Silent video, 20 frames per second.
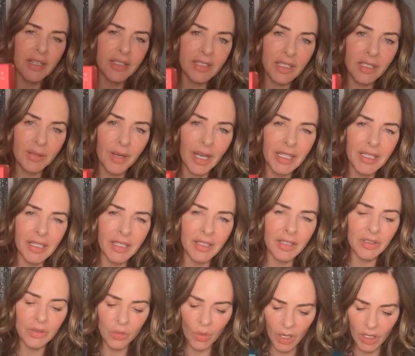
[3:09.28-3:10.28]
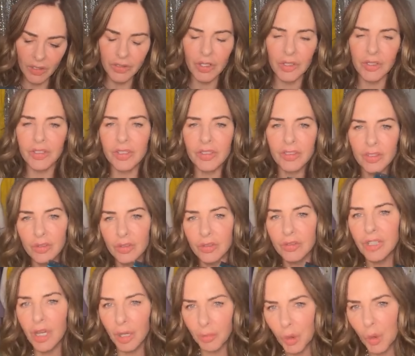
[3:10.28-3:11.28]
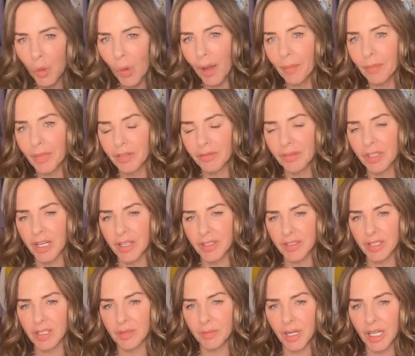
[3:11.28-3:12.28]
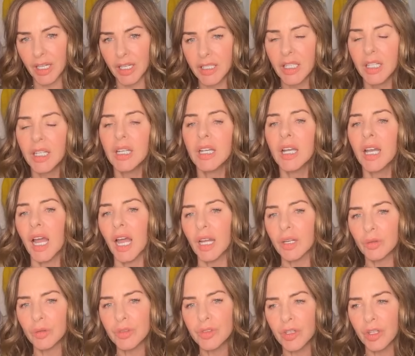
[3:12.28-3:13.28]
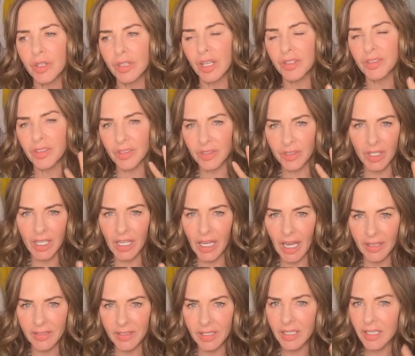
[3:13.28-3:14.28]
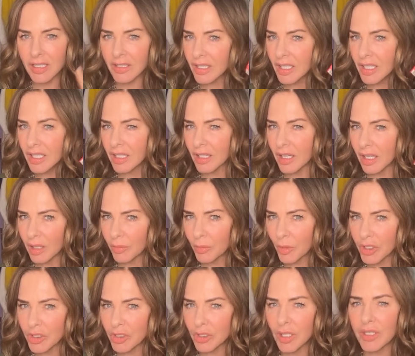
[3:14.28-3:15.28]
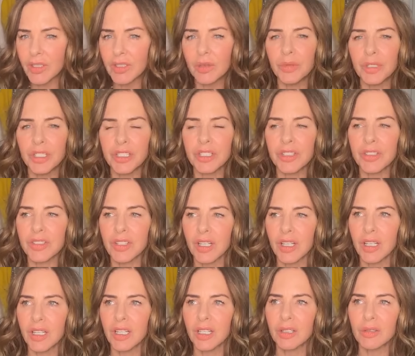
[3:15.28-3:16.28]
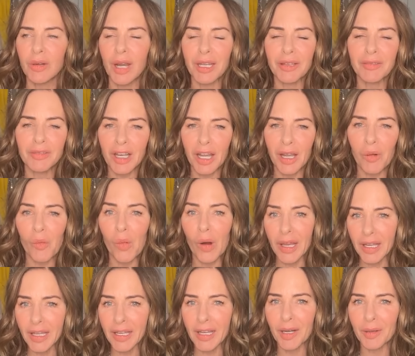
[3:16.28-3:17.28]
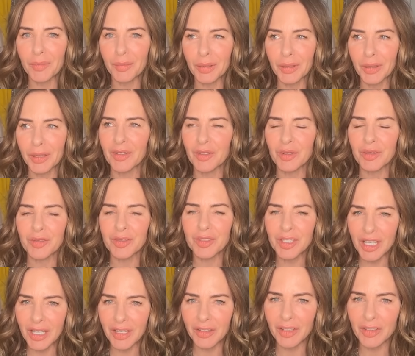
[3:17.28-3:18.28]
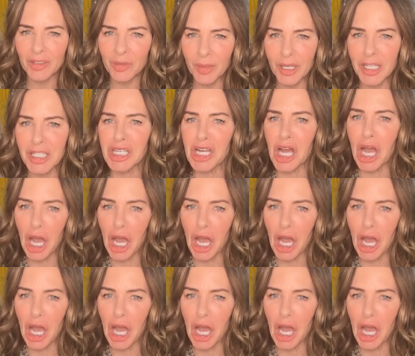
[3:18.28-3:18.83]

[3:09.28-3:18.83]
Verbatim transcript: niacinamide in as well. So it's this sort of double whammy of niacinamide. And also there's succinic acid in the uh, moisturizer, which is great for like waking up that sort of skin that's a bit